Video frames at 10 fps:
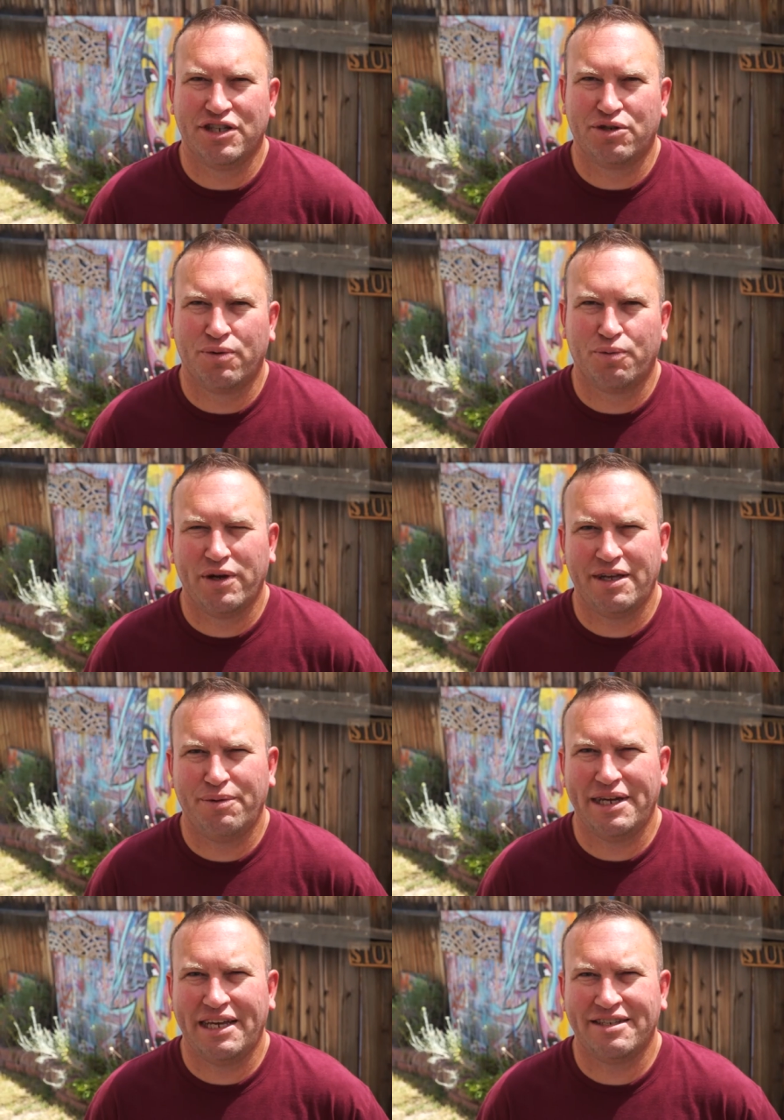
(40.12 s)
just really
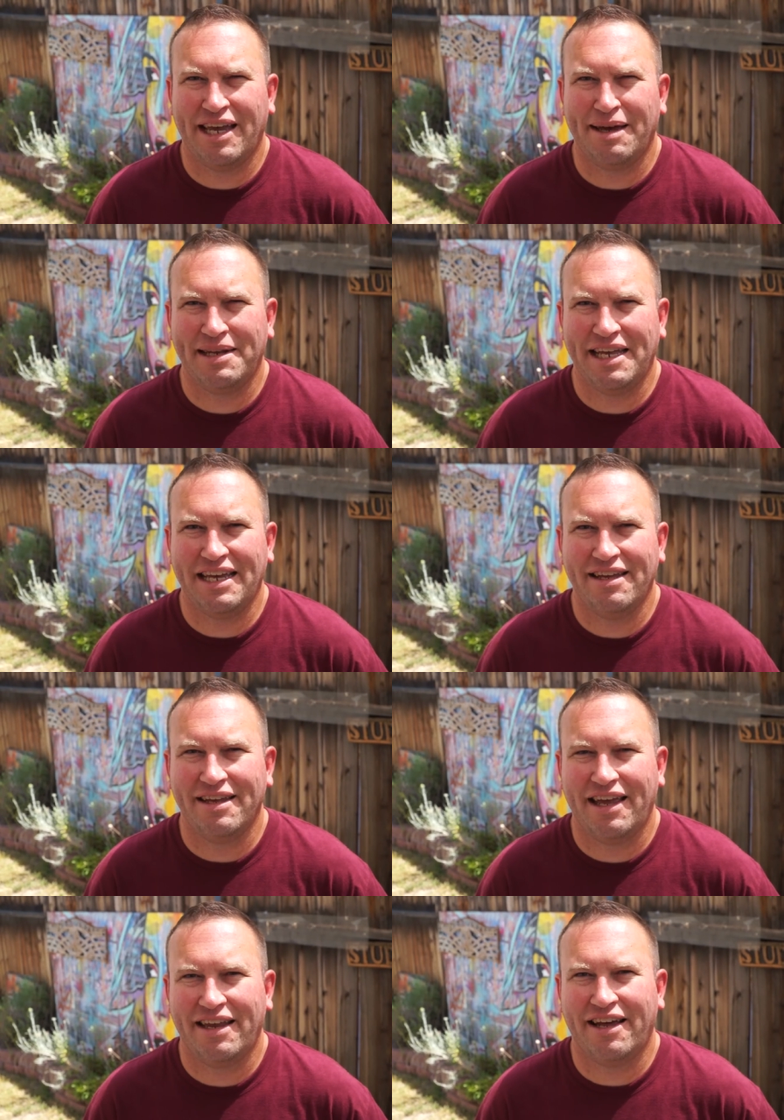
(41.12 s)
re-examining
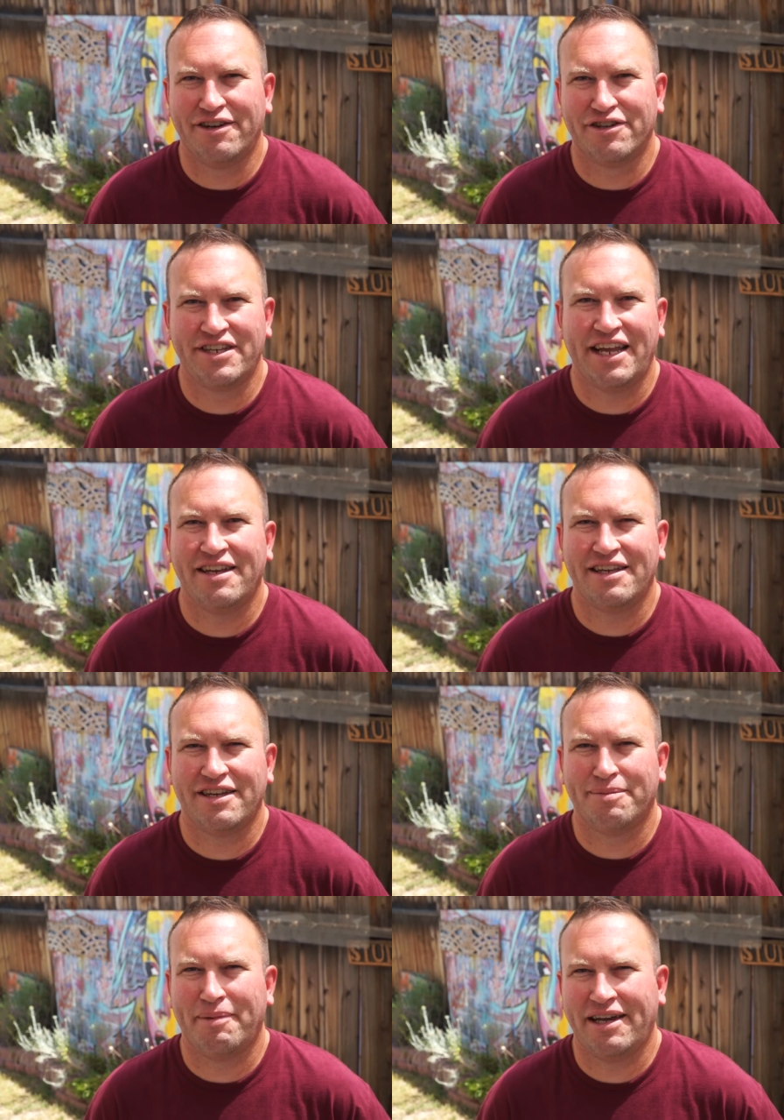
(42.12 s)
and understanding
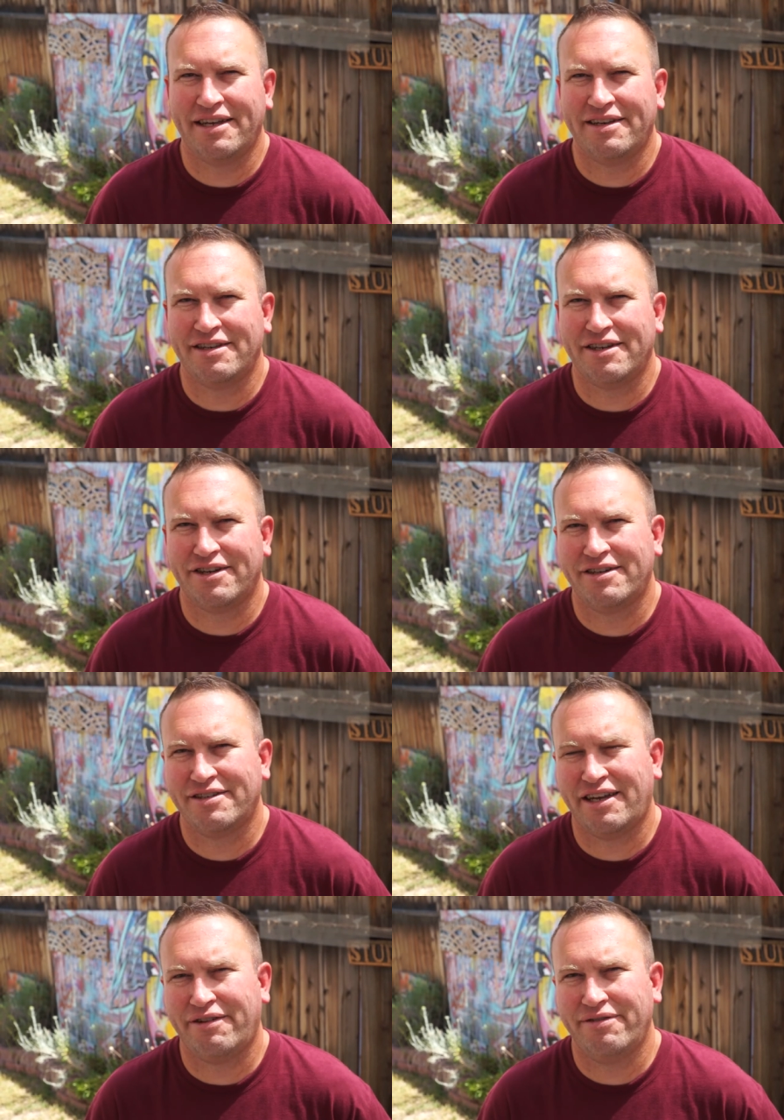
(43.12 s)
your mind and
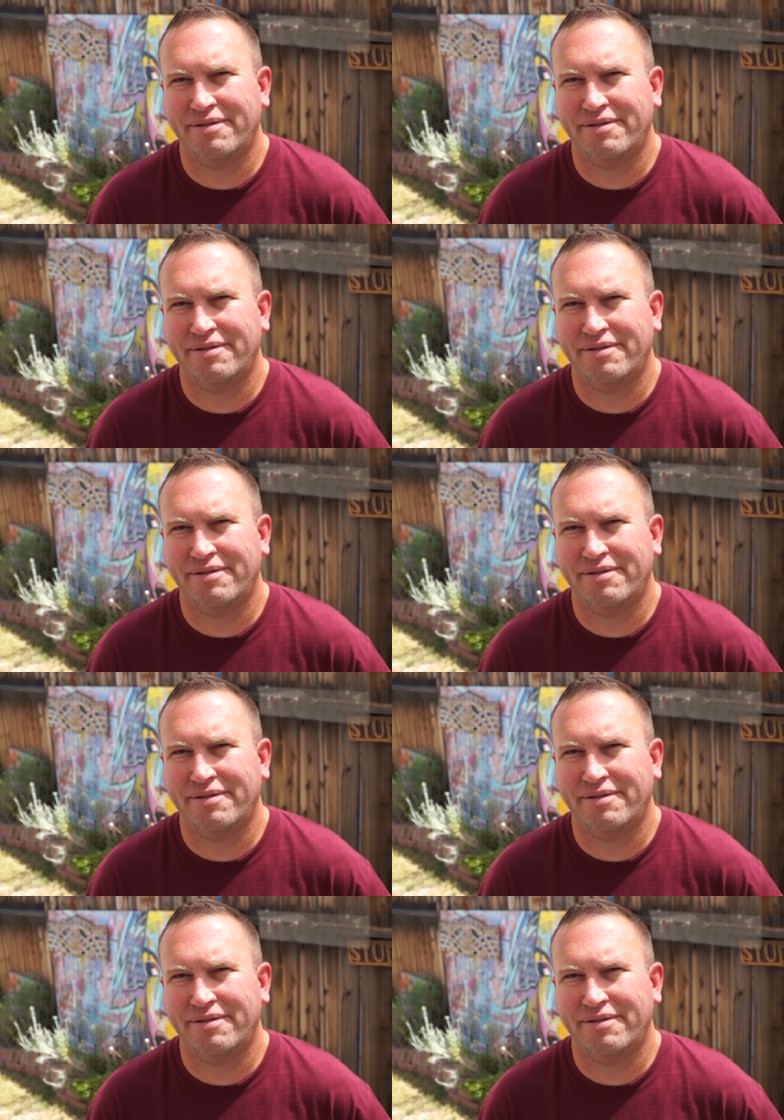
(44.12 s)
yourself